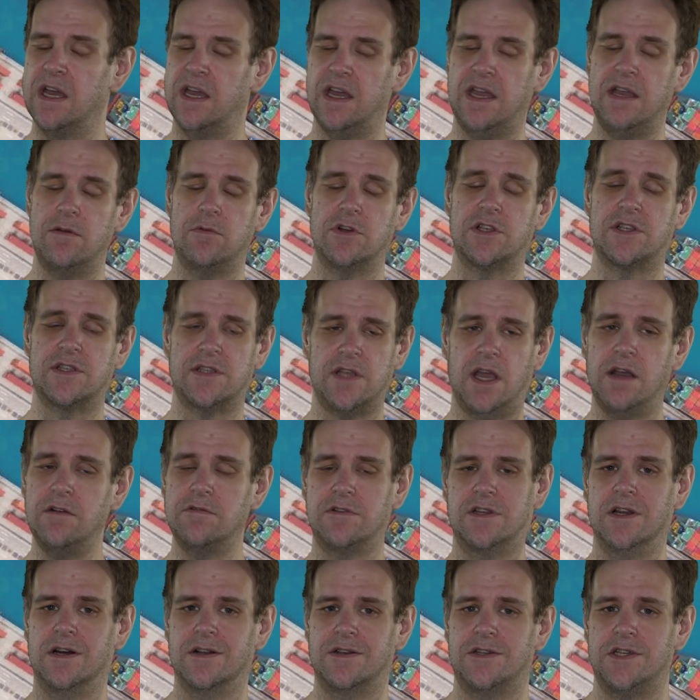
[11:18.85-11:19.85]
It was so
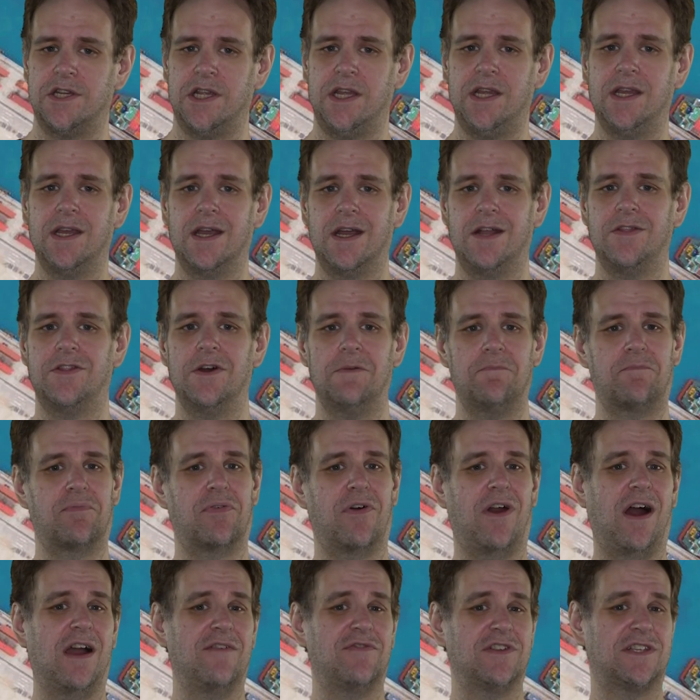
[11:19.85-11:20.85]
dodgy that
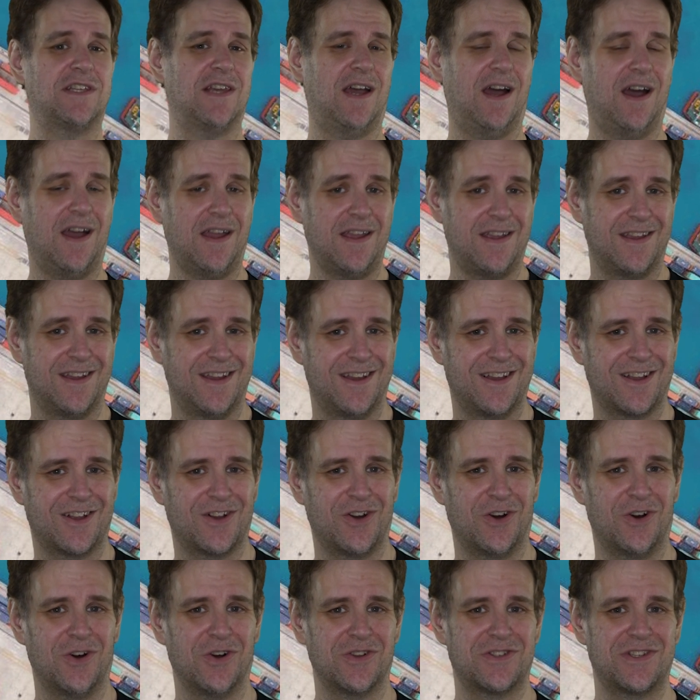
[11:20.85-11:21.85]
Private Eye
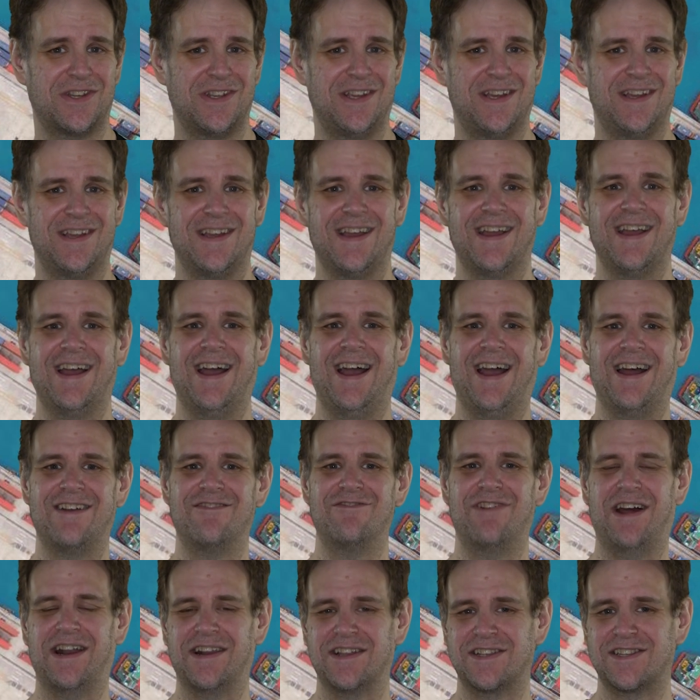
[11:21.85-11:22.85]
caught it
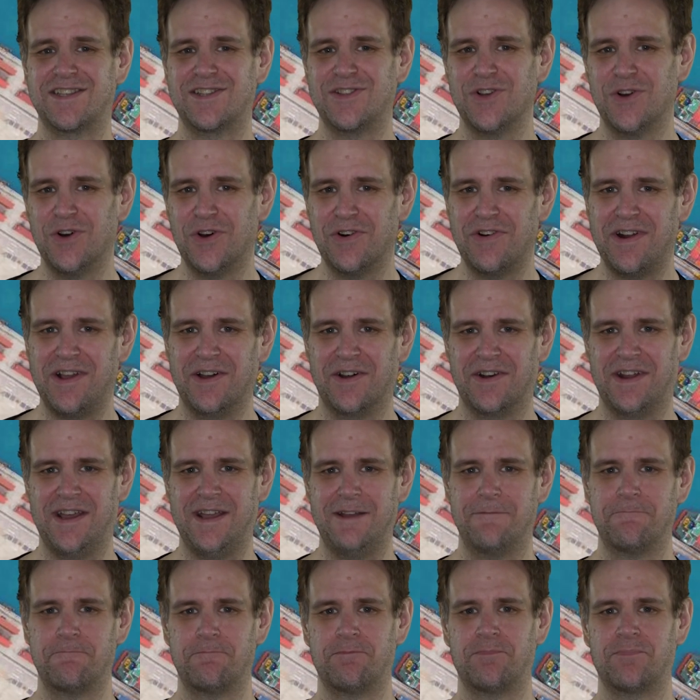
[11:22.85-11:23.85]
and ran a story on
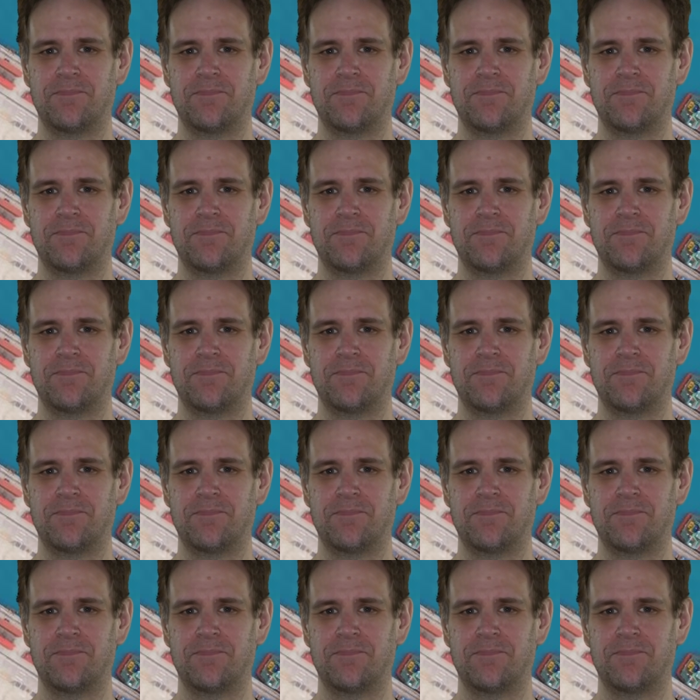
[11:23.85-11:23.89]
it.